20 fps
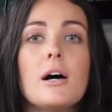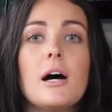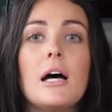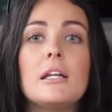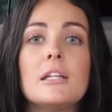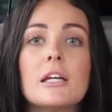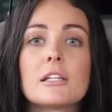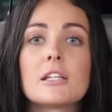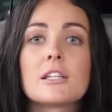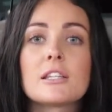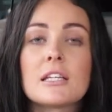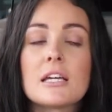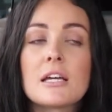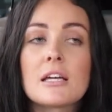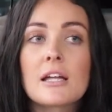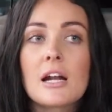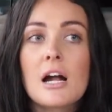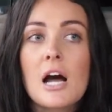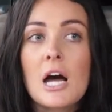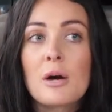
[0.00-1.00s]
another thing
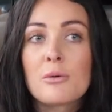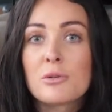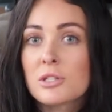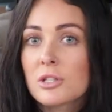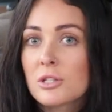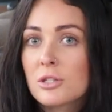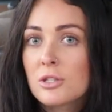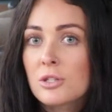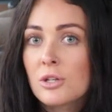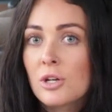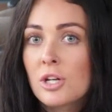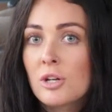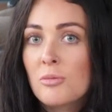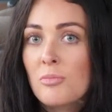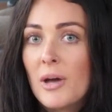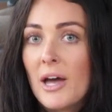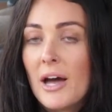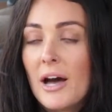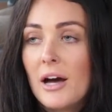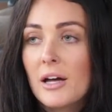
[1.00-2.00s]
that I was concerned
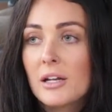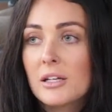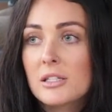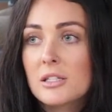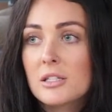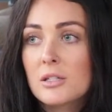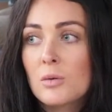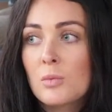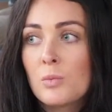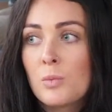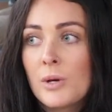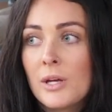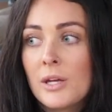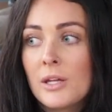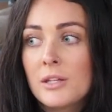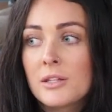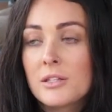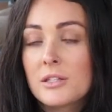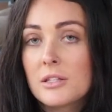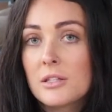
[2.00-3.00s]
about
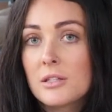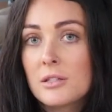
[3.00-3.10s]
with